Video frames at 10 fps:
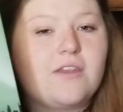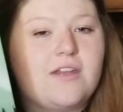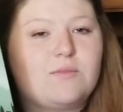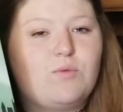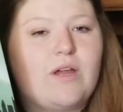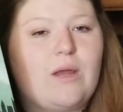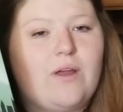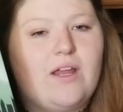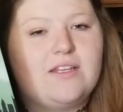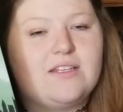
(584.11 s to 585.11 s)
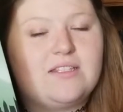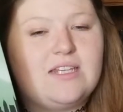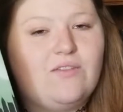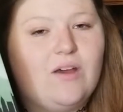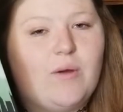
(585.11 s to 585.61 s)
The next book I read is
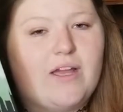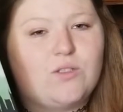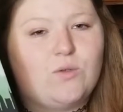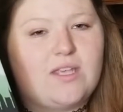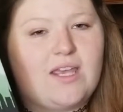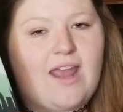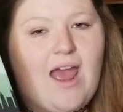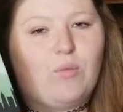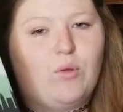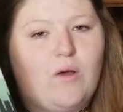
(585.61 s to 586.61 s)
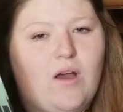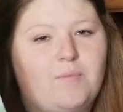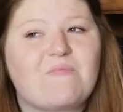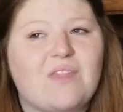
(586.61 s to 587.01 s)
Diva by Susanna Applebaum.